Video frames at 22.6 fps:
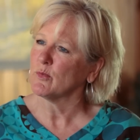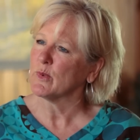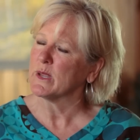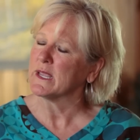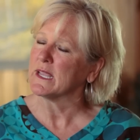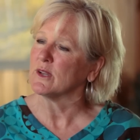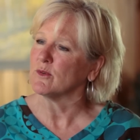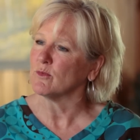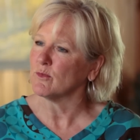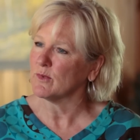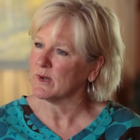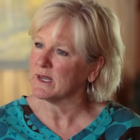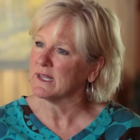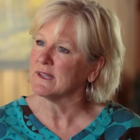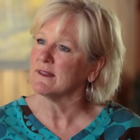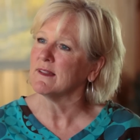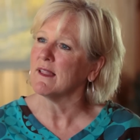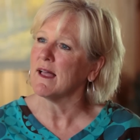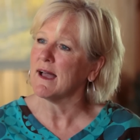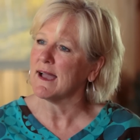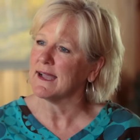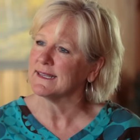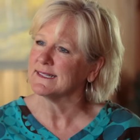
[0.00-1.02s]
We can
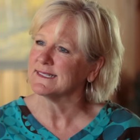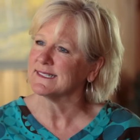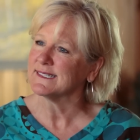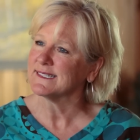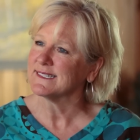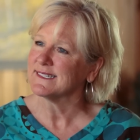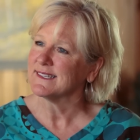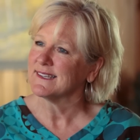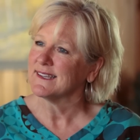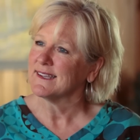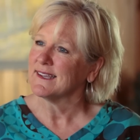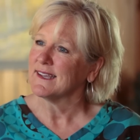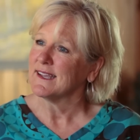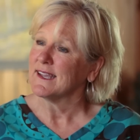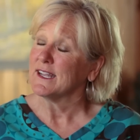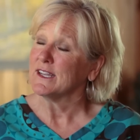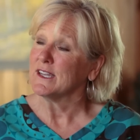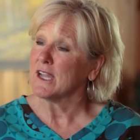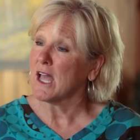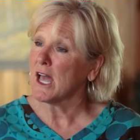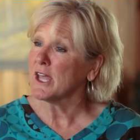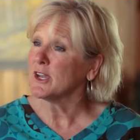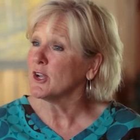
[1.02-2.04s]
realize
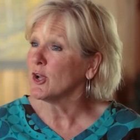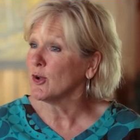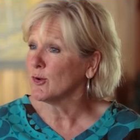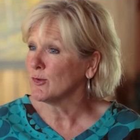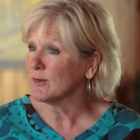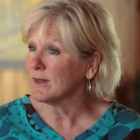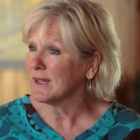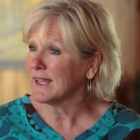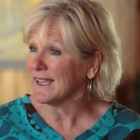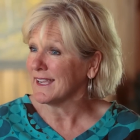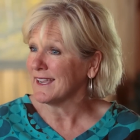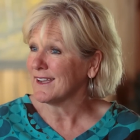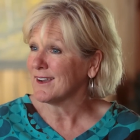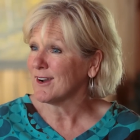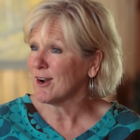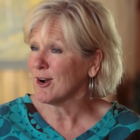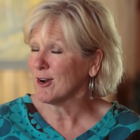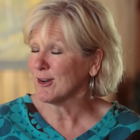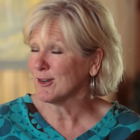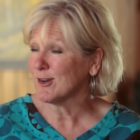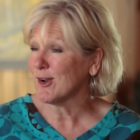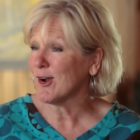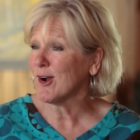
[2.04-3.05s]
not only
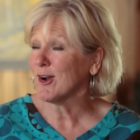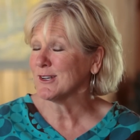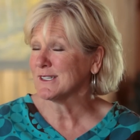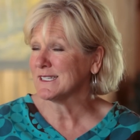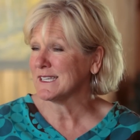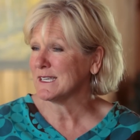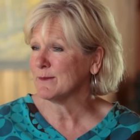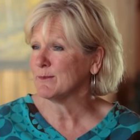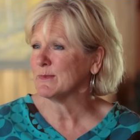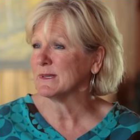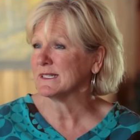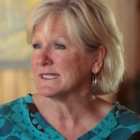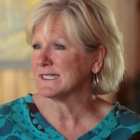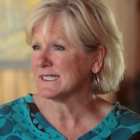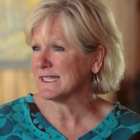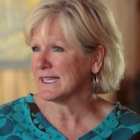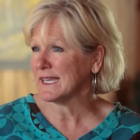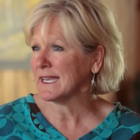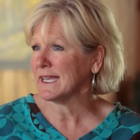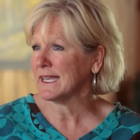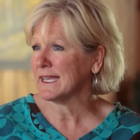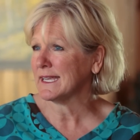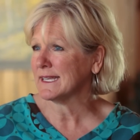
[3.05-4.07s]
our, our deepest
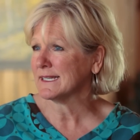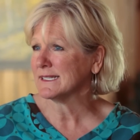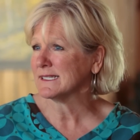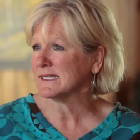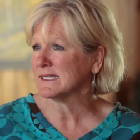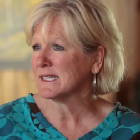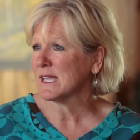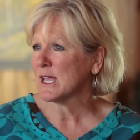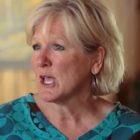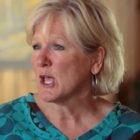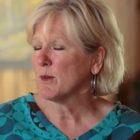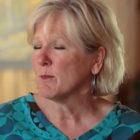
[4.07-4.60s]
needs,